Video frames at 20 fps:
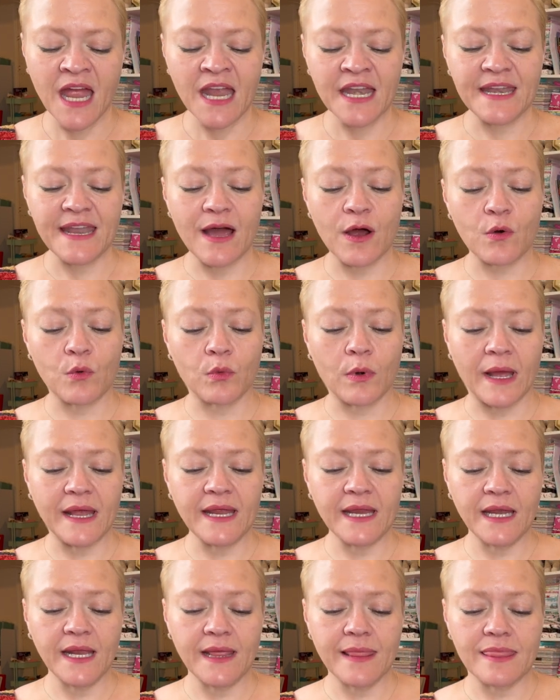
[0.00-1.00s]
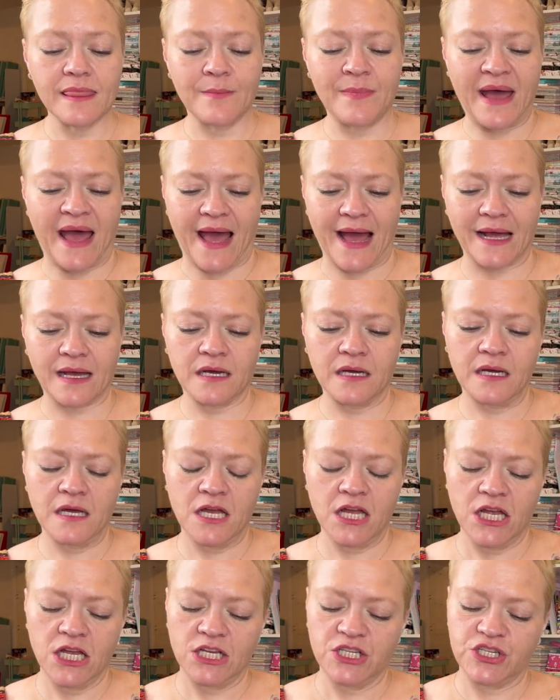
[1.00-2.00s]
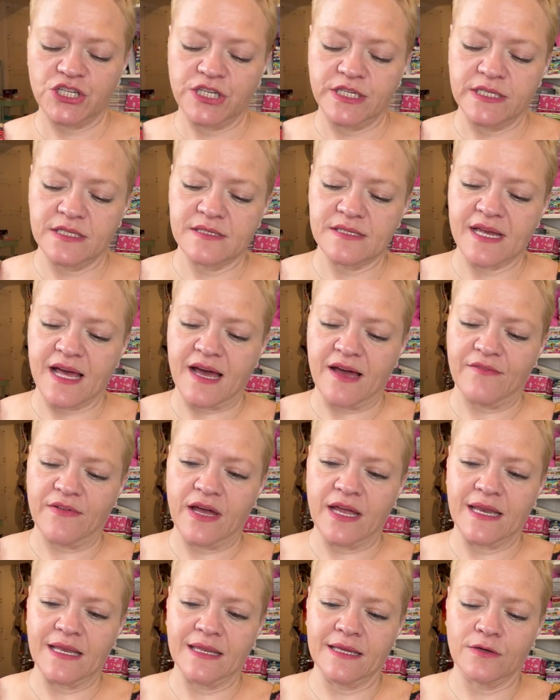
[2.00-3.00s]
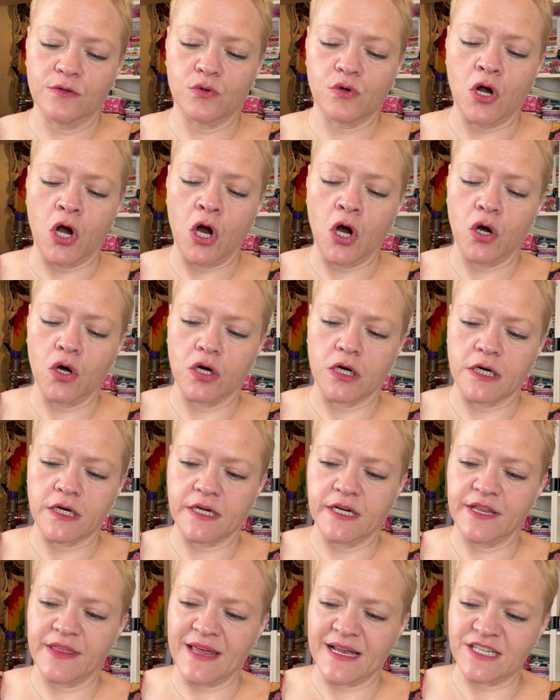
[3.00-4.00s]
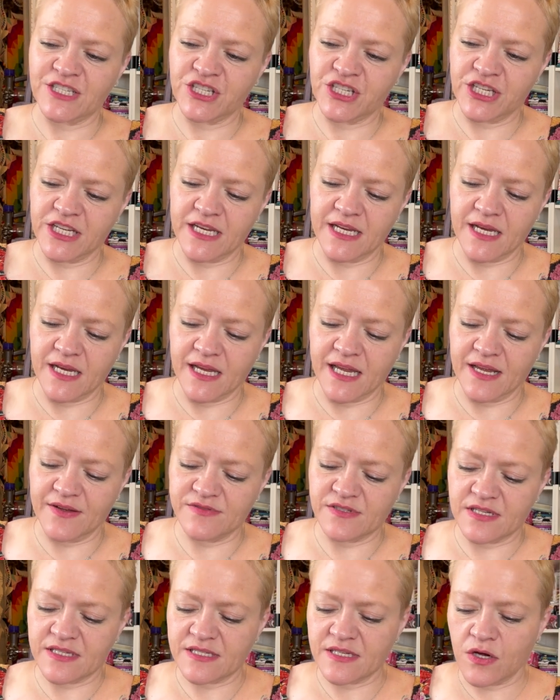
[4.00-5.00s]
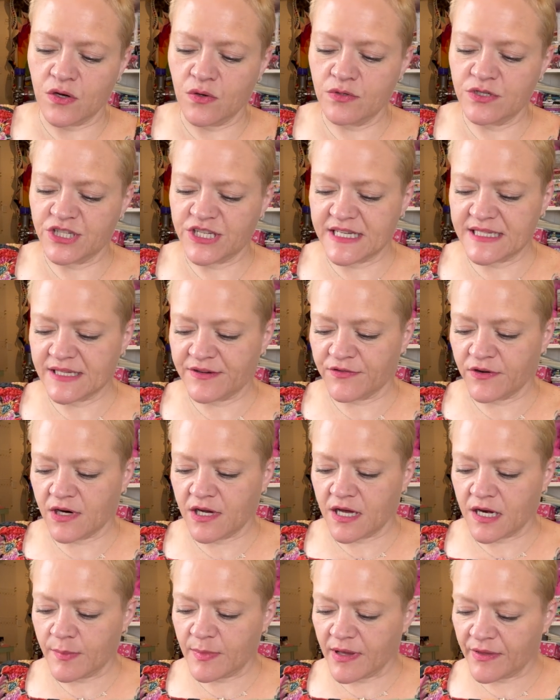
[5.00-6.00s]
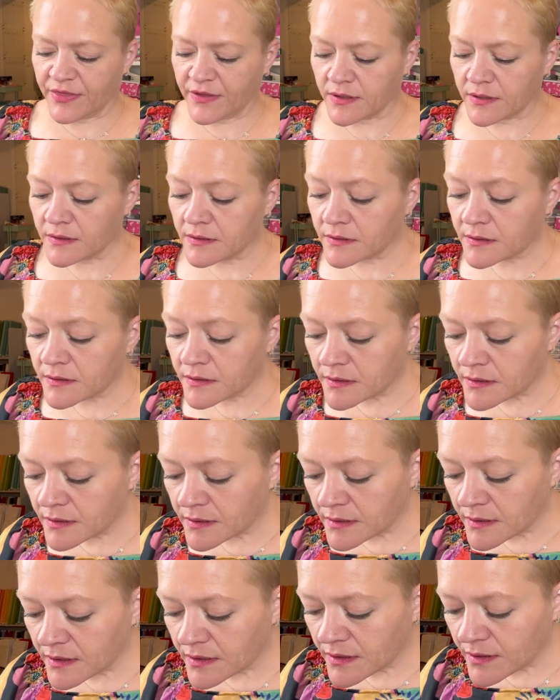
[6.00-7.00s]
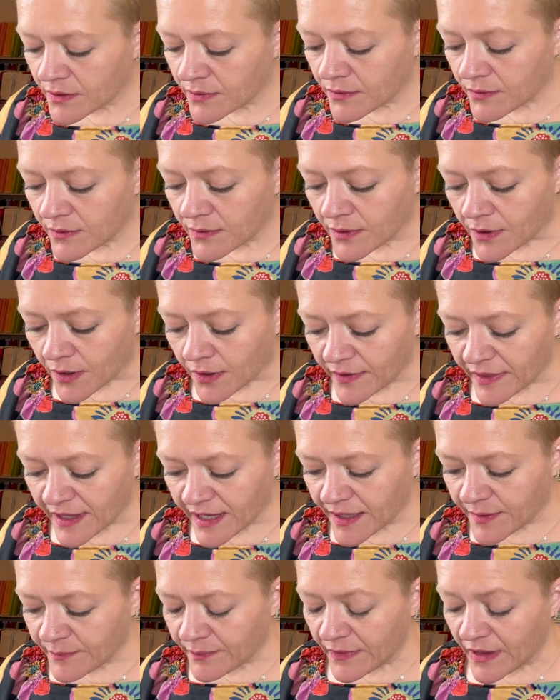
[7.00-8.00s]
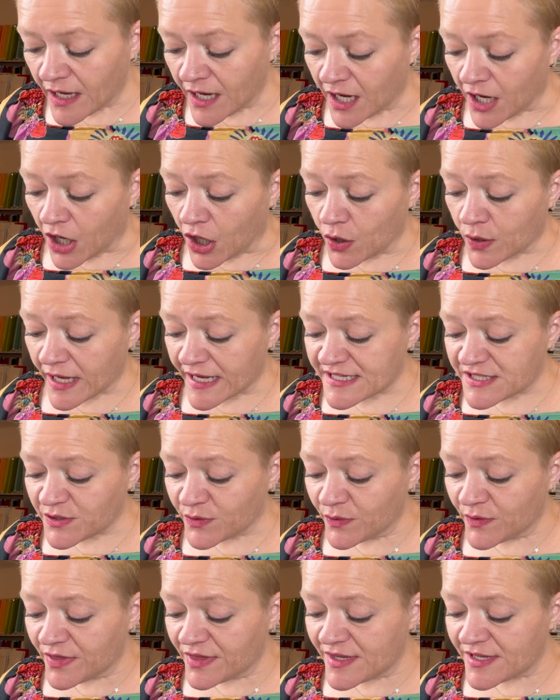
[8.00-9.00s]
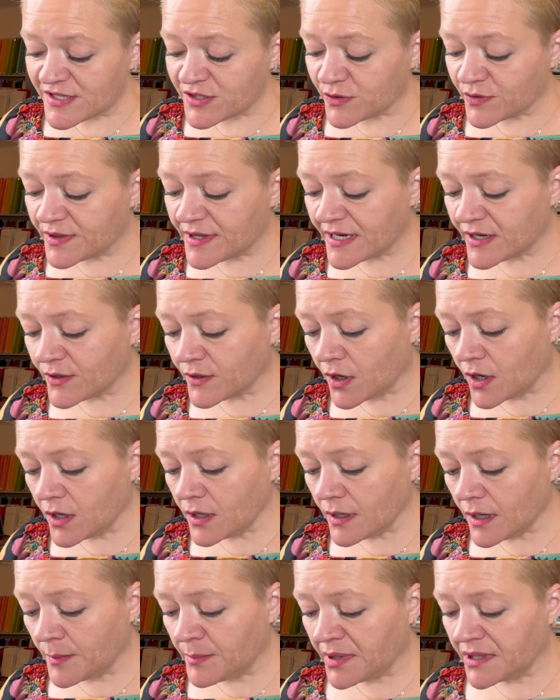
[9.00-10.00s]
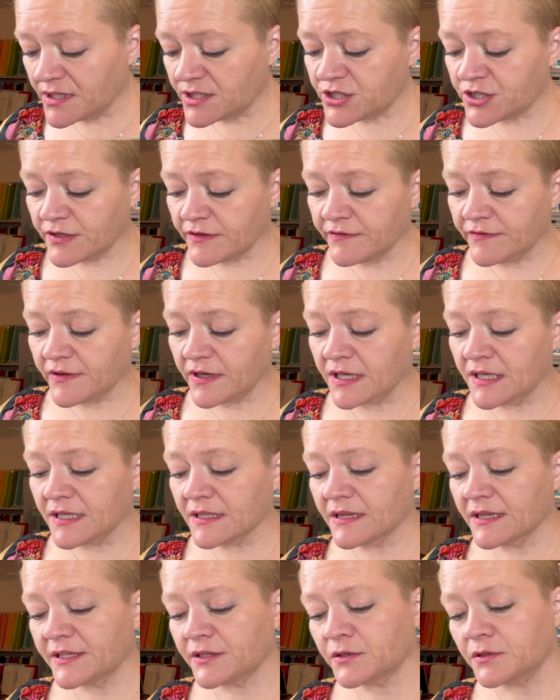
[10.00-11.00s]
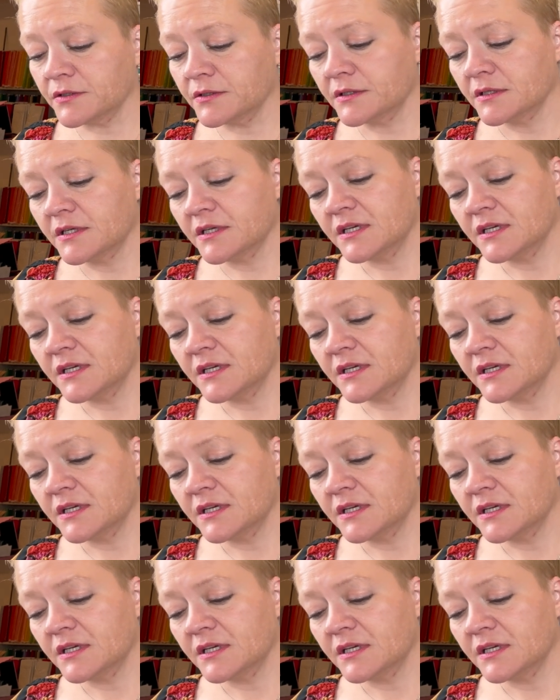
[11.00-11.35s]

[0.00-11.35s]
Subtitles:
Now, right in the back, she does have a little card that she gives us. Oh, geez, I forgot about the, are they? Okay, so there are a bunch of little,